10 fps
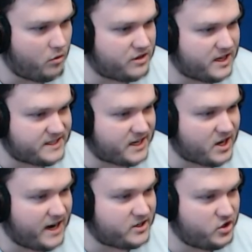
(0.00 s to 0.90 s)
Oh, there's a
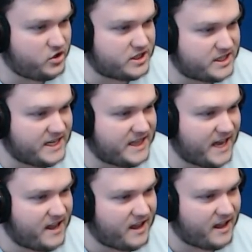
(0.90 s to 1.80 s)
guy. Do you see
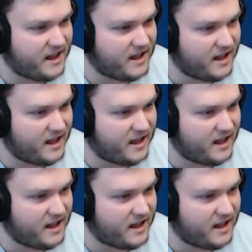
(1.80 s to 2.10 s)
that?